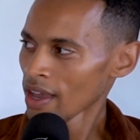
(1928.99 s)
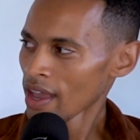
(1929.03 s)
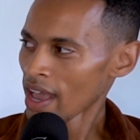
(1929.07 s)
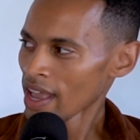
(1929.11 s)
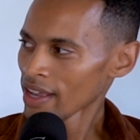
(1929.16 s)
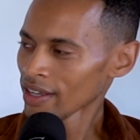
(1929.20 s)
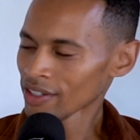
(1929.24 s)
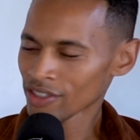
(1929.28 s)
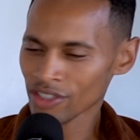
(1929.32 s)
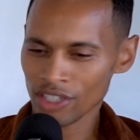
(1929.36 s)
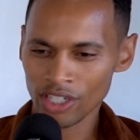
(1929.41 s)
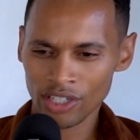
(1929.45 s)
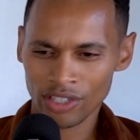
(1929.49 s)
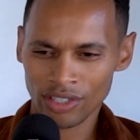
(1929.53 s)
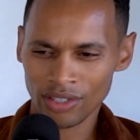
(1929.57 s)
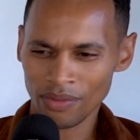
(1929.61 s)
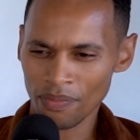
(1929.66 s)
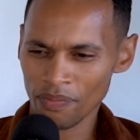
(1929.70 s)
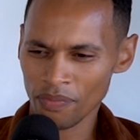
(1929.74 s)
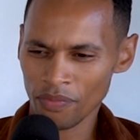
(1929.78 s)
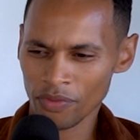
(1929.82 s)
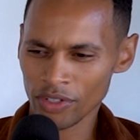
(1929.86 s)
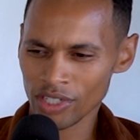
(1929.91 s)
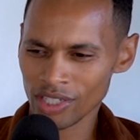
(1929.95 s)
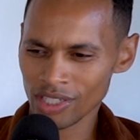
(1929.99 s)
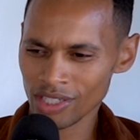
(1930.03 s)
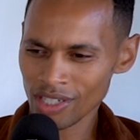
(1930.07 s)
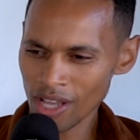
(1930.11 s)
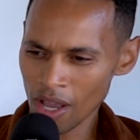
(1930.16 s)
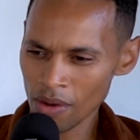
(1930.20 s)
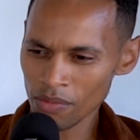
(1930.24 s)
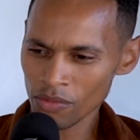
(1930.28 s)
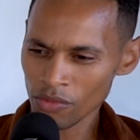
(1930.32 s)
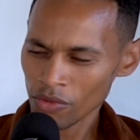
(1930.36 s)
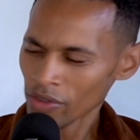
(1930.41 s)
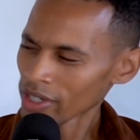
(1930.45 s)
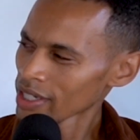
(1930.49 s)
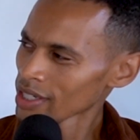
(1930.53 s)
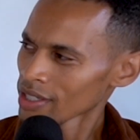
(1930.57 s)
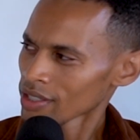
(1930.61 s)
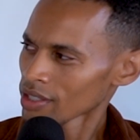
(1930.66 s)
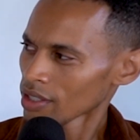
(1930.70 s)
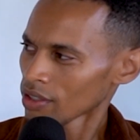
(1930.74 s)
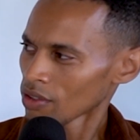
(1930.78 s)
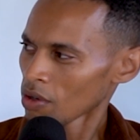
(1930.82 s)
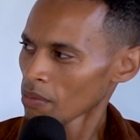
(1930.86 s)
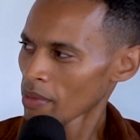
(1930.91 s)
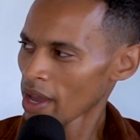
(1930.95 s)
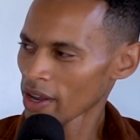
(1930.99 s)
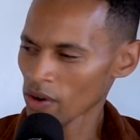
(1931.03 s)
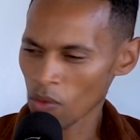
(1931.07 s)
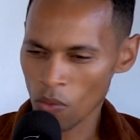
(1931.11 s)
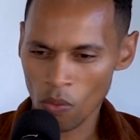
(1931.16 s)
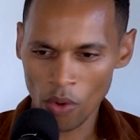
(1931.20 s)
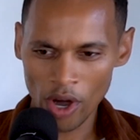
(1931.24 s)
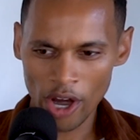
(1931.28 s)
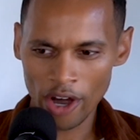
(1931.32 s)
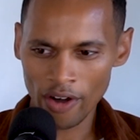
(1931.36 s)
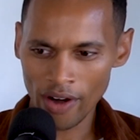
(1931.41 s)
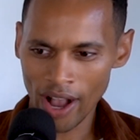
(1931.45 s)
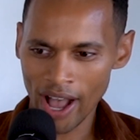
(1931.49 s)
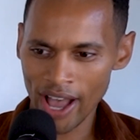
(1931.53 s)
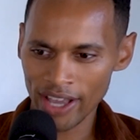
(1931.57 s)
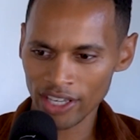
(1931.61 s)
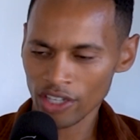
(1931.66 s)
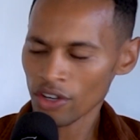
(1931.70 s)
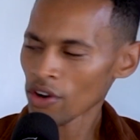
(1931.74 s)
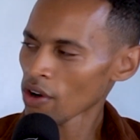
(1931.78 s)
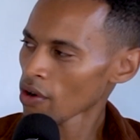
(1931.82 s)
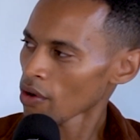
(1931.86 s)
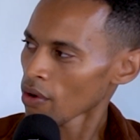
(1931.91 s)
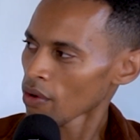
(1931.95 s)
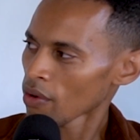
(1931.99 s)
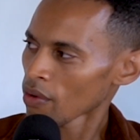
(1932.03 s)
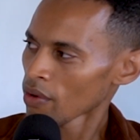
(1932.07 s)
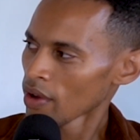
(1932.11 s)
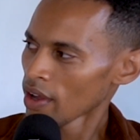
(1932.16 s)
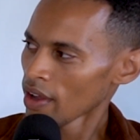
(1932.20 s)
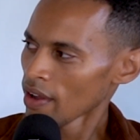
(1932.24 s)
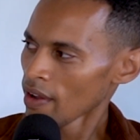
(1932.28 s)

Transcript: It's just, for some reason, no matter where I go,